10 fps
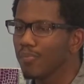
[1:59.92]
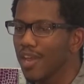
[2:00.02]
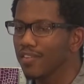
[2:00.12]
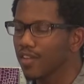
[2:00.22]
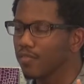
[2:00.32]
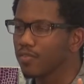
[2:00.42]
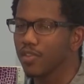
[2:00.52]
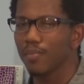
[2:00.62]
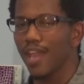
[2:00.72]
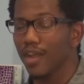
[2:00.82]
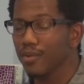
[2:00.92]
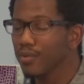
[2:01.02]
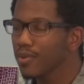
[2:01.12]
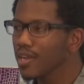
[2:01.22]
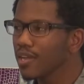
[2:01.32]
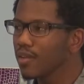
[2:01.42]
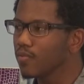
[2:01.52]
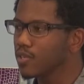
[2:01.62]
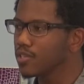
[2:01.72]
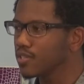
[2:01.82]
based off of some category,
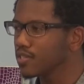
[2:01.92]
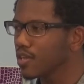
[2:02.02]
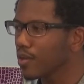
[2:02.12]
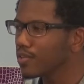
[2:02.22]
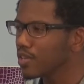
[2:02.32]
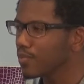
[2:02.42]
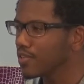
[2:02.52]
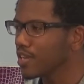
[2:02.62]
versus a scholarship is going